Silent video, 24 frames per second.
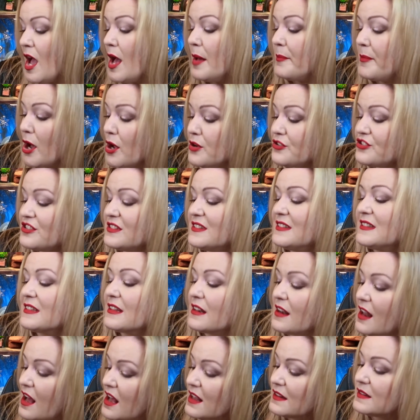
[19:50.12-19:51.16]
Potions
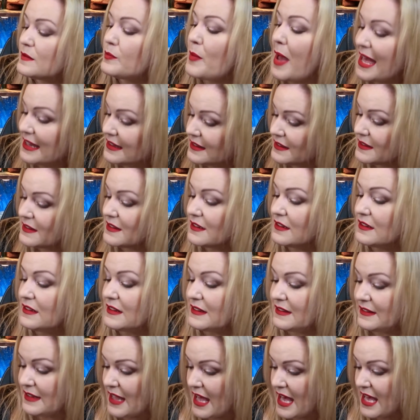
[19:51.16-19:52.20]
class pencil
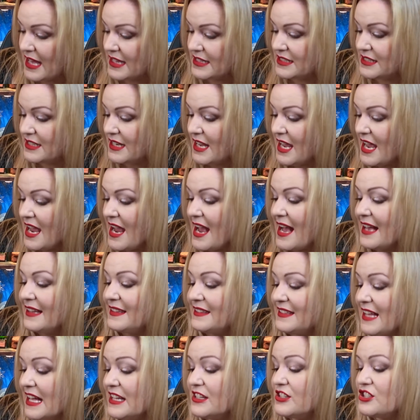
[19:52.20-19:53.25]
set.
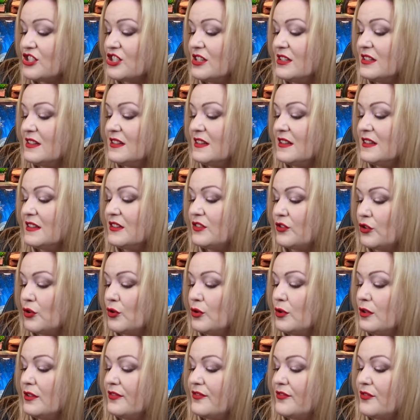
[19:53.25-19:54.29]
Essential
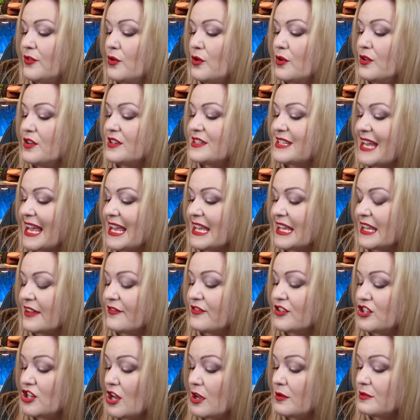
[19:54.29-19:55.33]
tool for taking,
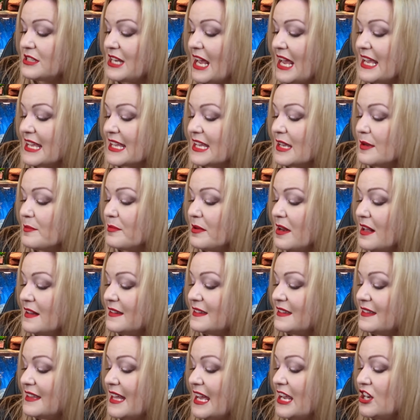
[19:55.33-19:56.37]
for note taking, plus
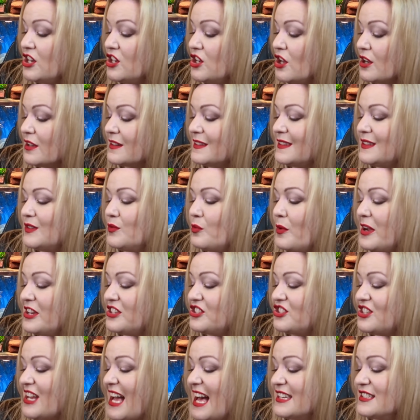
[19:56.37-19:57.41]
they look
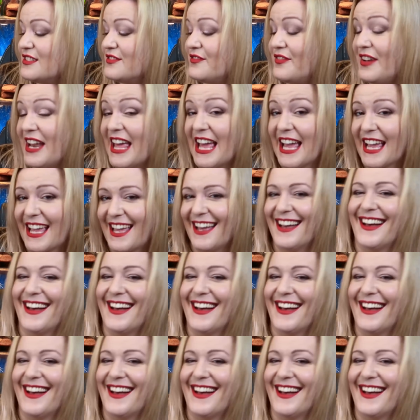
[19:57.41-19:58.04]
swish and flick.